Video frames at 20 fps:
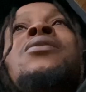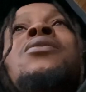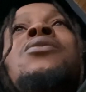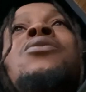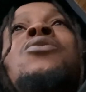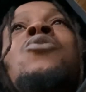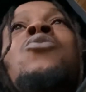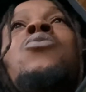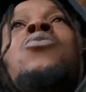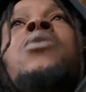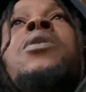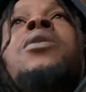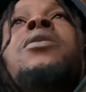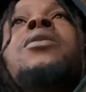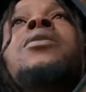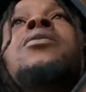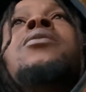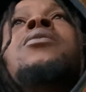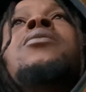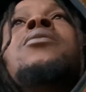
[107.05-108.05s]
You
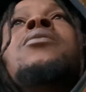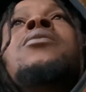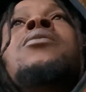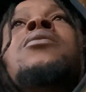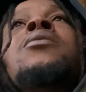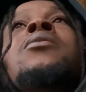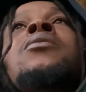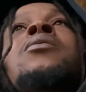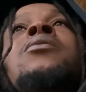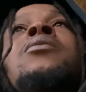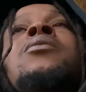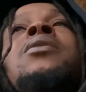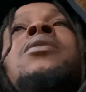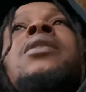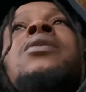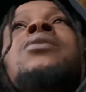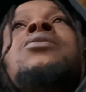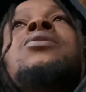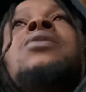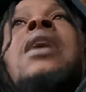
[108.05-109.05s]
really
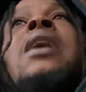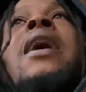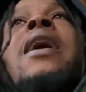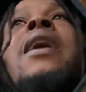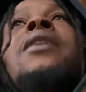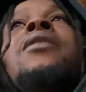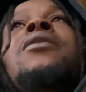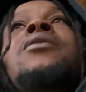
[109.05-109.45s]
get tired,